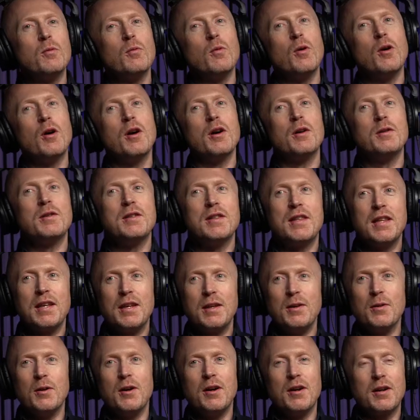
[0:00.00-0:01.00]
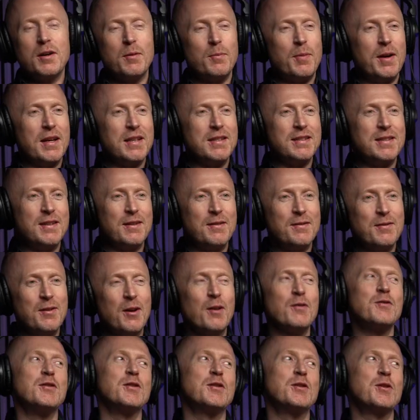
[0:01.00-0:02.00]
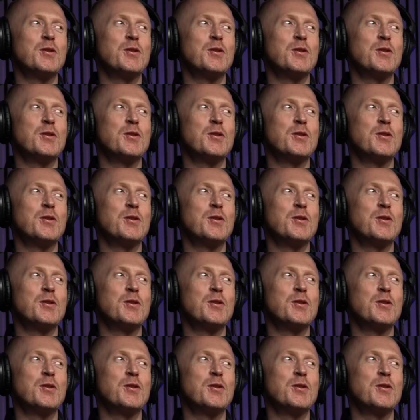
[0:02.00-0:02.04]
Why, why do you think you are competitive? Like I just